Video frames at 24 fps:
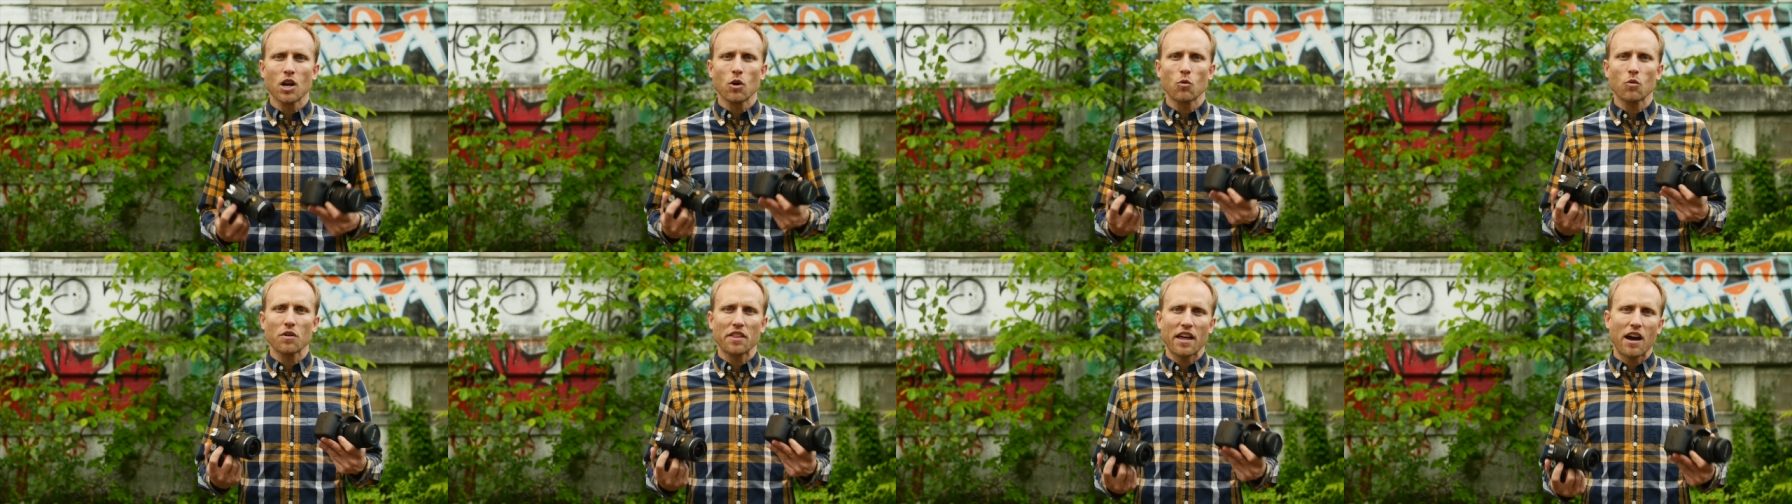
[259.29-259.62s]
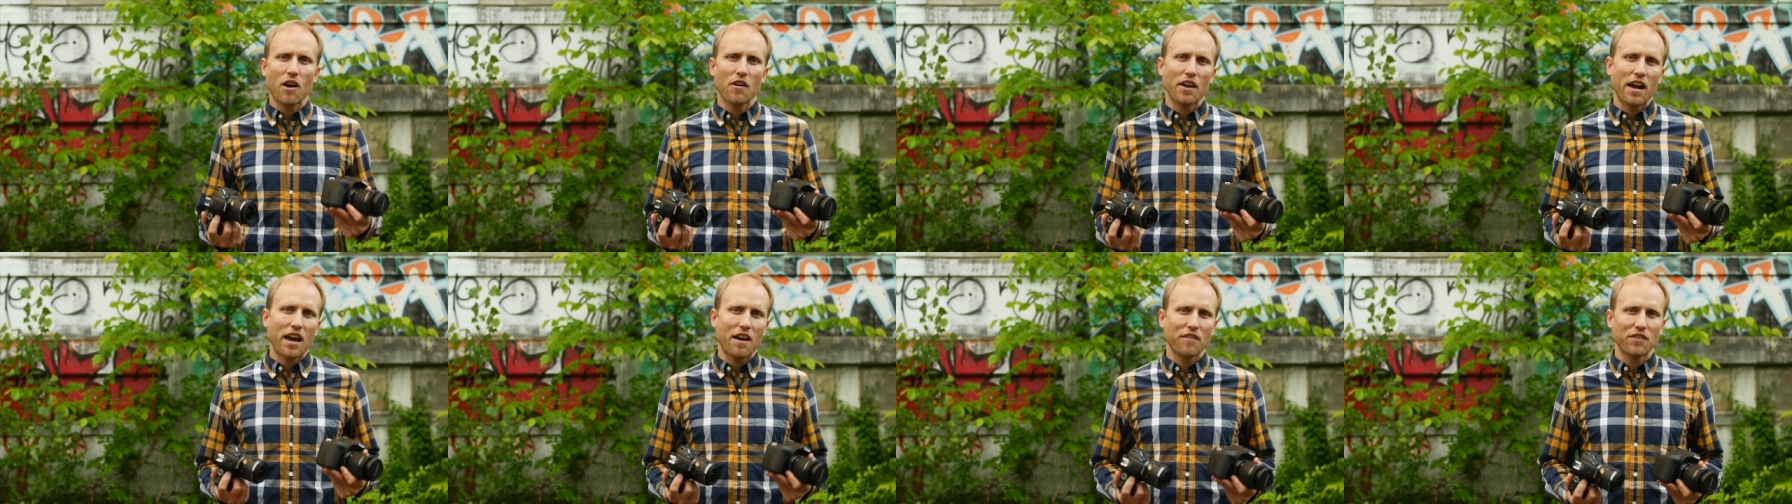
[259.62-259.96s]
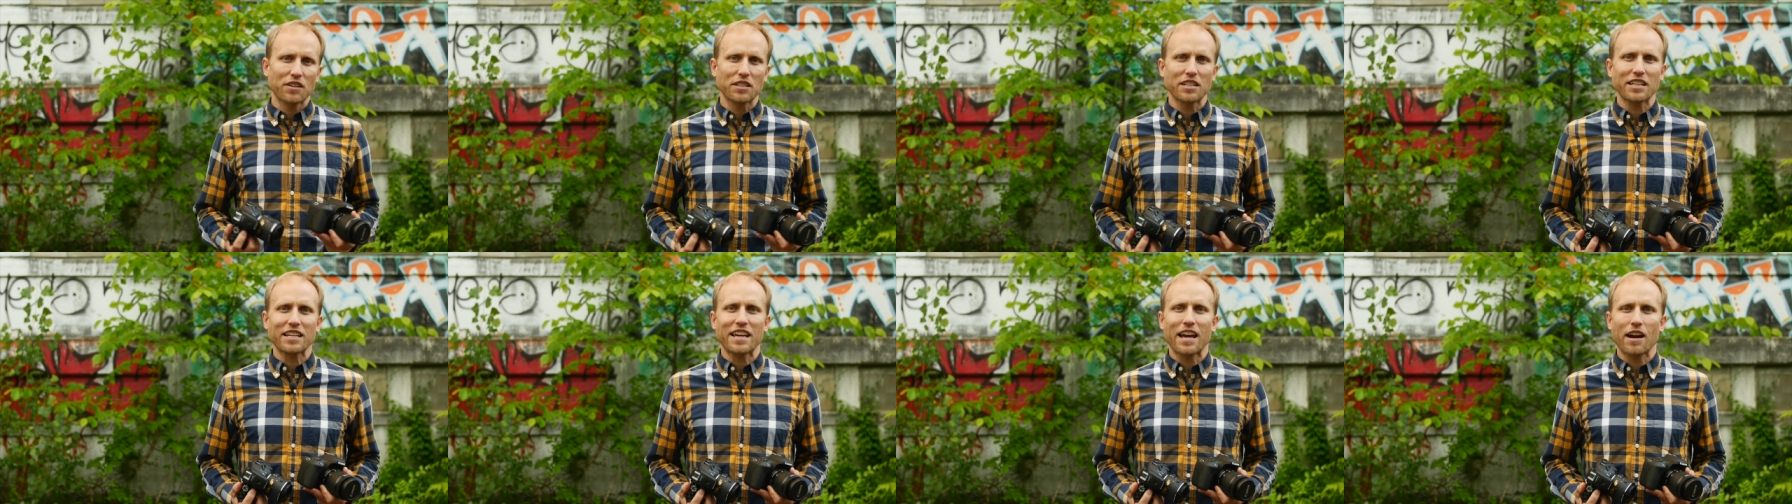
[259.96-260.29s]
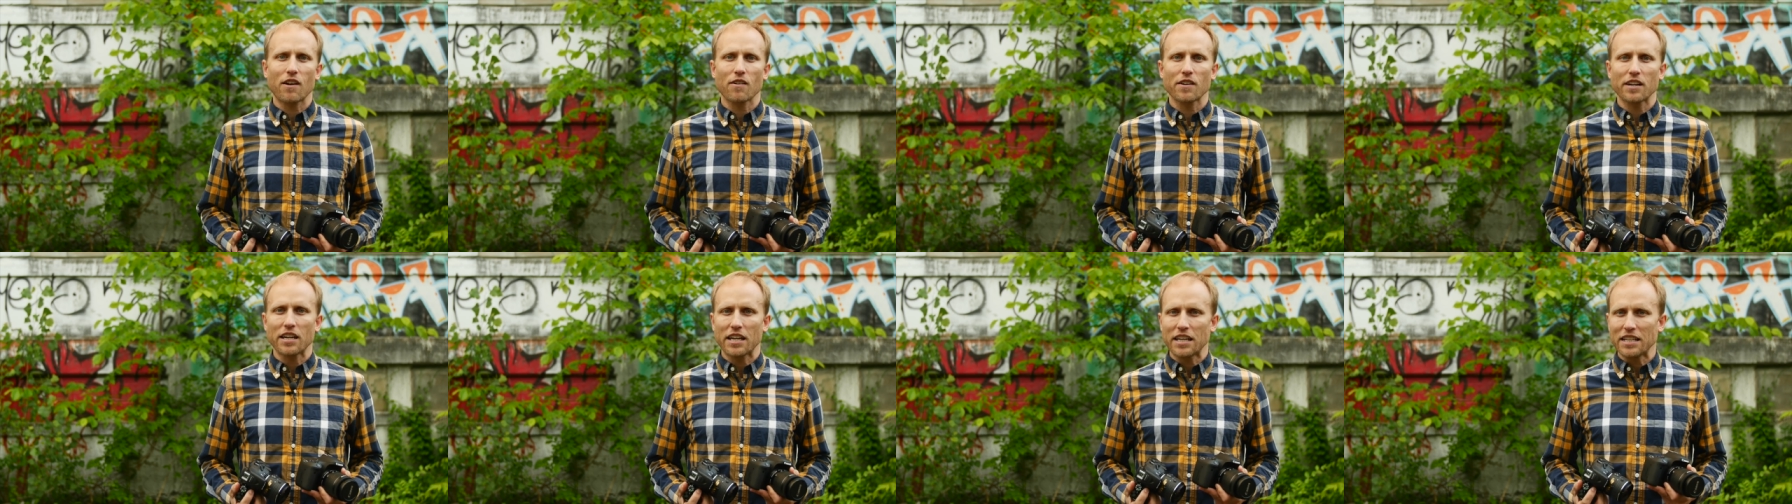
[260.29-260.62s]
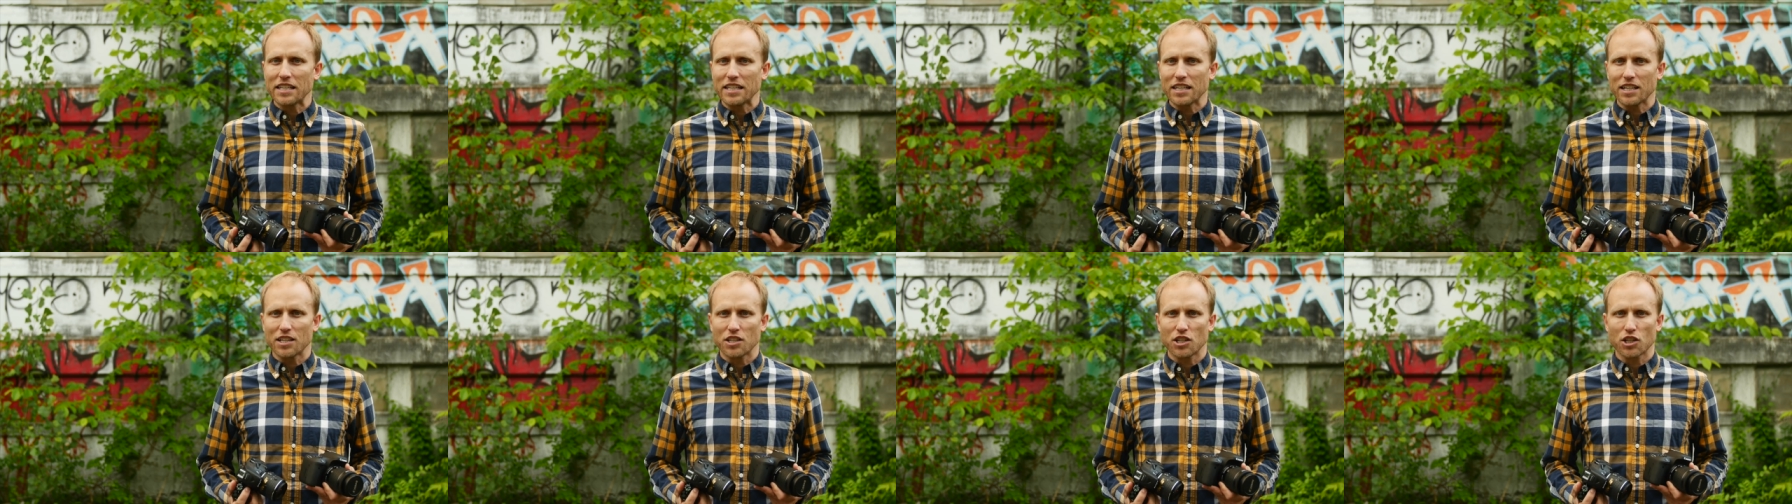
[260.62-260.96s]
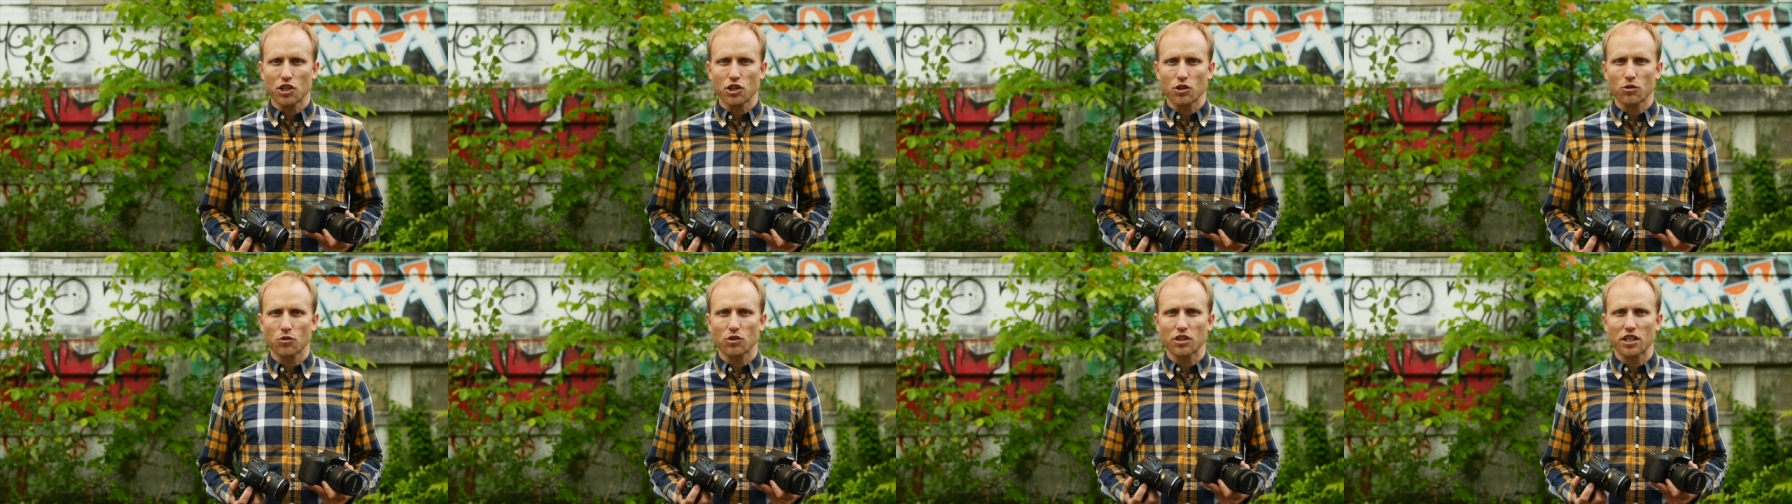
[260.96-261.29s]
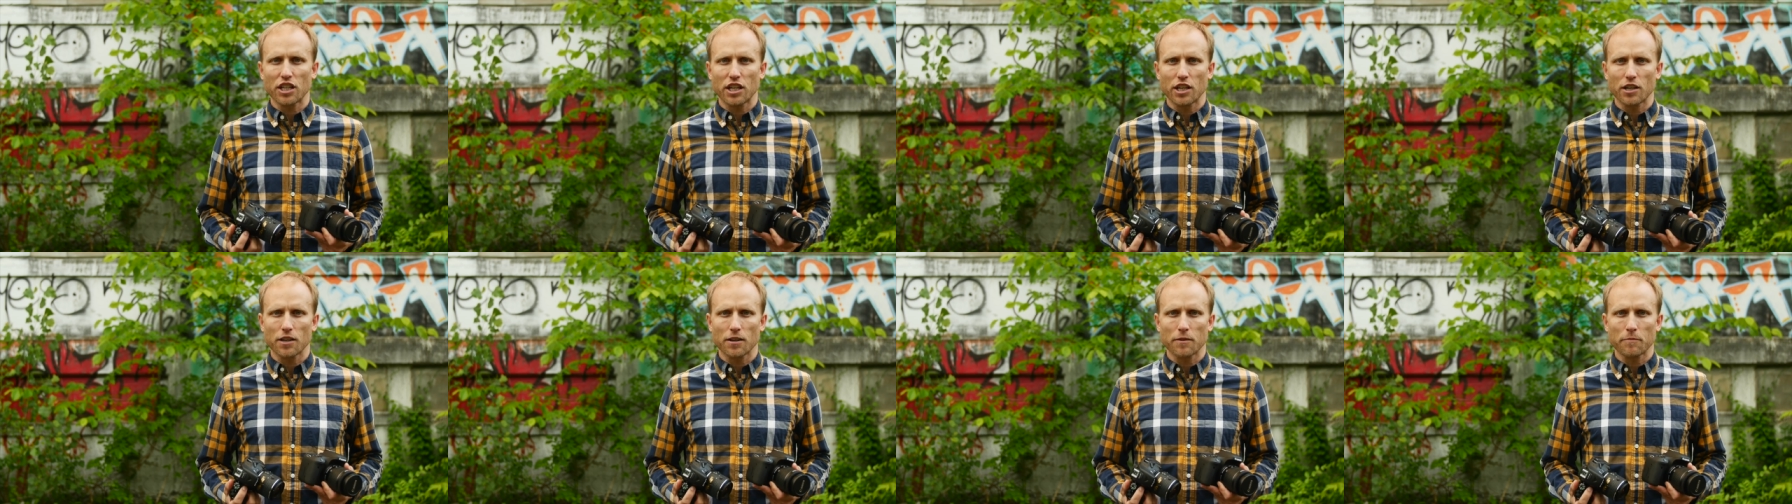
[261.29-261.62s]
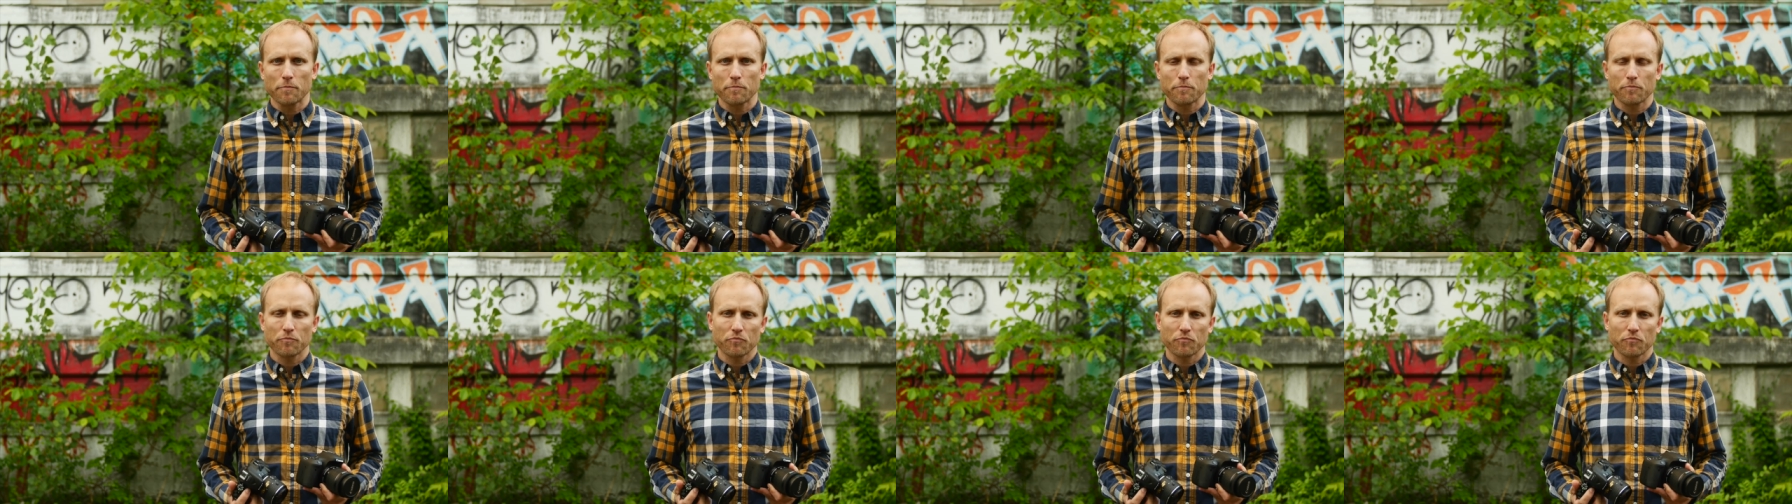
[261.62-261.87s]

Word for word: without having to carry any additional gear.